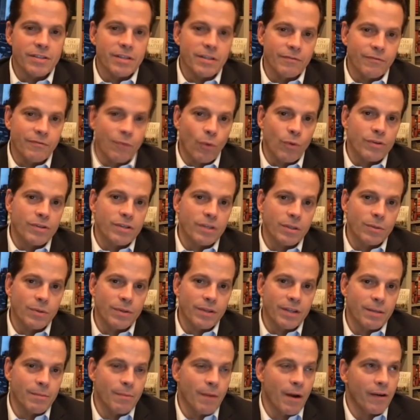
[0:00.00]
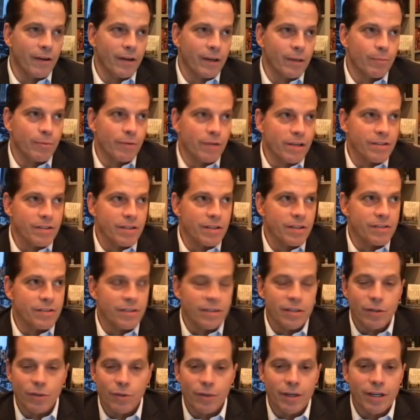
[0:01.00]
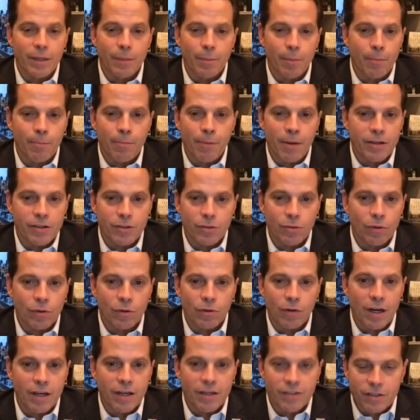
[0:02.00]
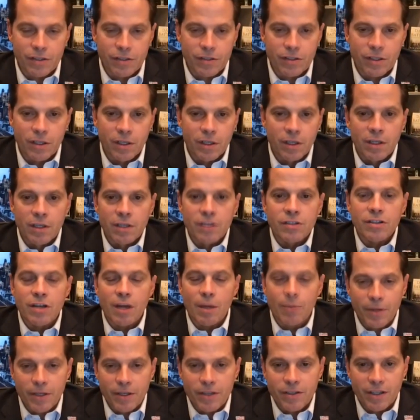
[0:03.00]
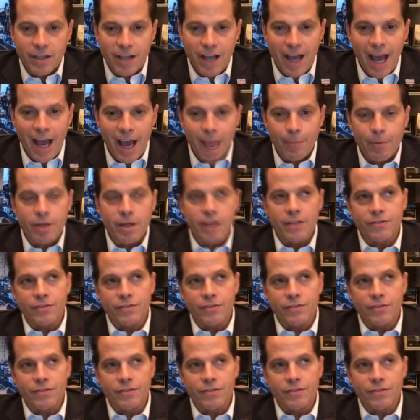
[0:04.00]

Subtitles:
and unfortunately with the American presidency, you're in a perpetual crisis, something's going to happen.